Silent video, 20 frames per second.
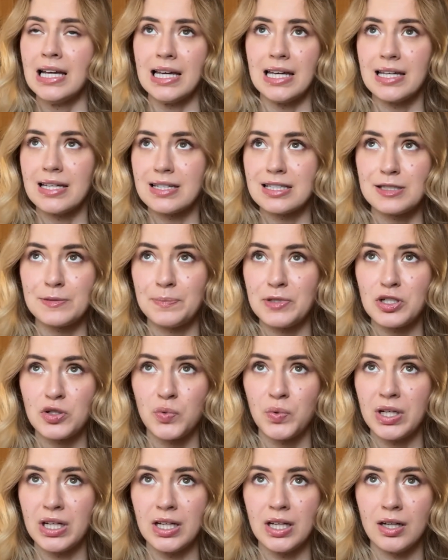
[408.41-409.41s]
is
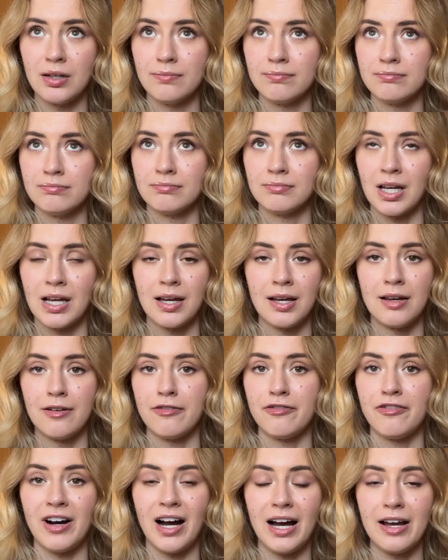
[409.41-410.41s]
between
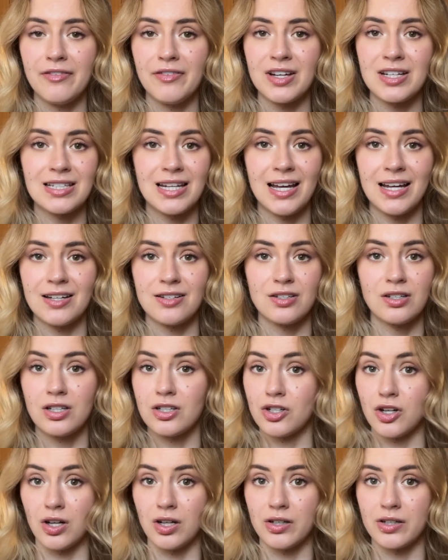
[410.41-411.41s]
$5 and
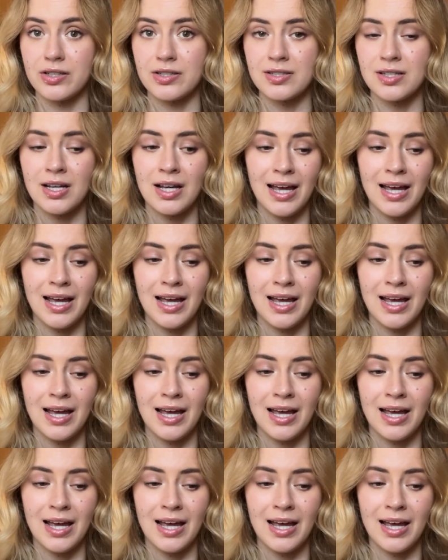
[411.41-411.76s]
$10.